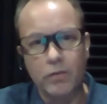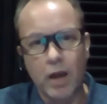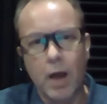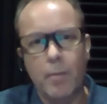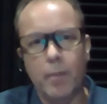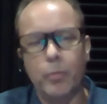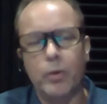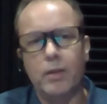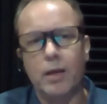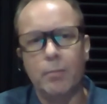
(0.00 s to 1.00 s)
come up
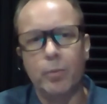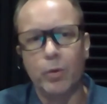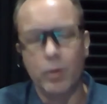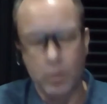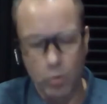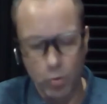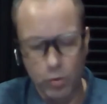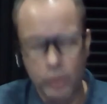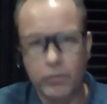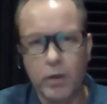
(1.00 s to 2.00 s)
with and put
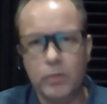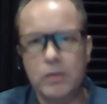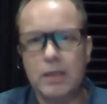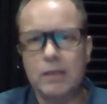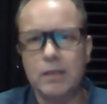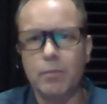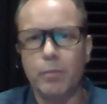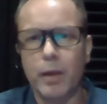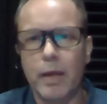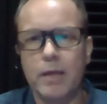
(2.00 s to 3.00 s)
all of those things in
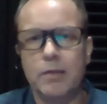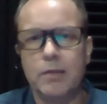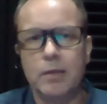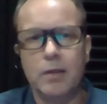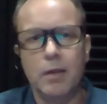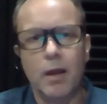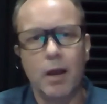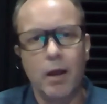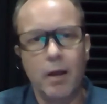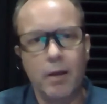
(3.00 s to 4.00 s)
place,
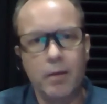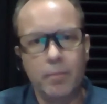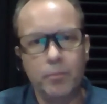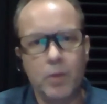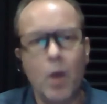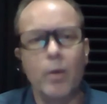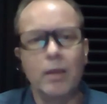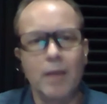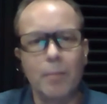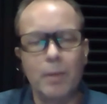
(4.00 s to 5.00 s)

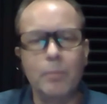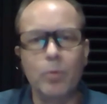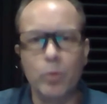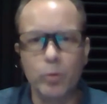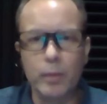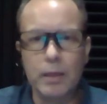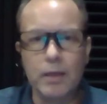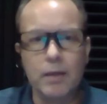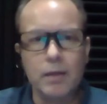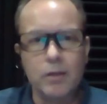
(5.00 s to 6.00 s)
knowing that people will be
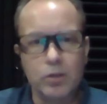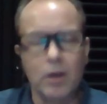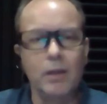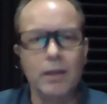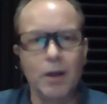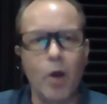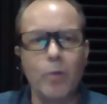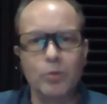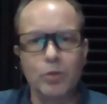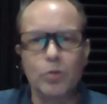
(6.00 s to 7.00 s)
struggling at
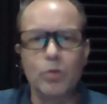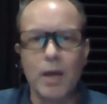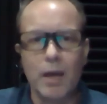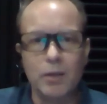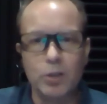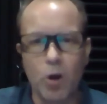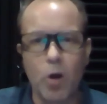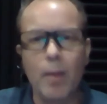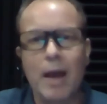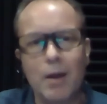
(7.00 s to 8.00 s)
home to do their
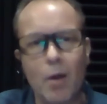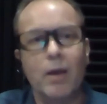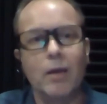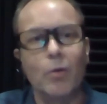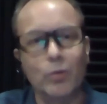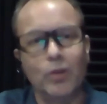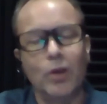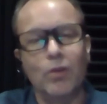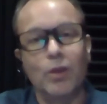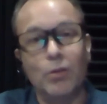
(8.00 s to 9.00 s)
job, and knowing
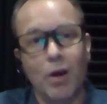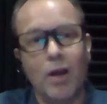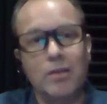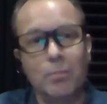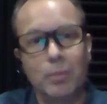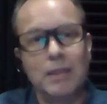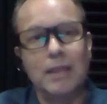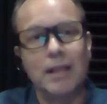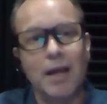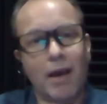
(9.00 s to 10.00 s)
also that you guys in
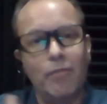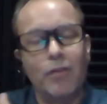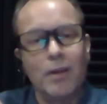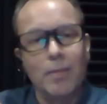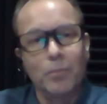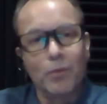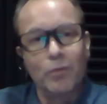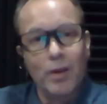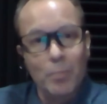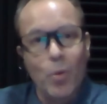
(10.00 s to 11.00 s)
particular have a
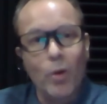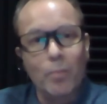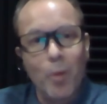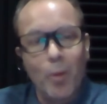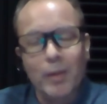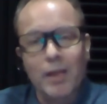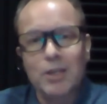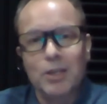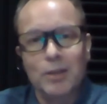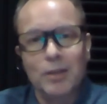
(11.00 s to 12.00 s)
very important
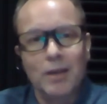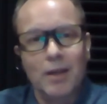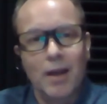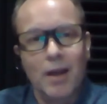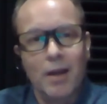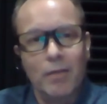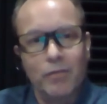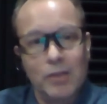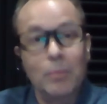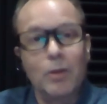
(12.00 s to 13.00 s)
population
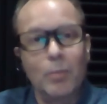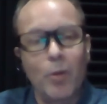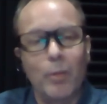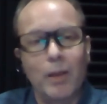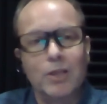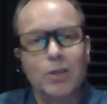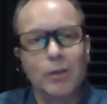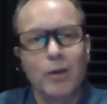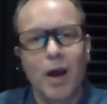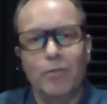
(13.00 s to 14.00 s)
segment of the population to
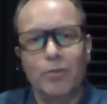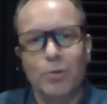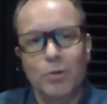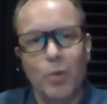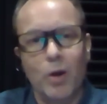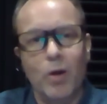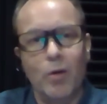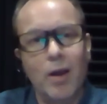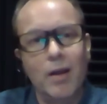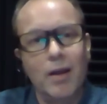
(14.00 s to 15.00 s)
look after as well,
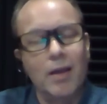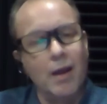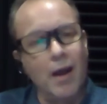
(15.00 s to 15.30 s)
right?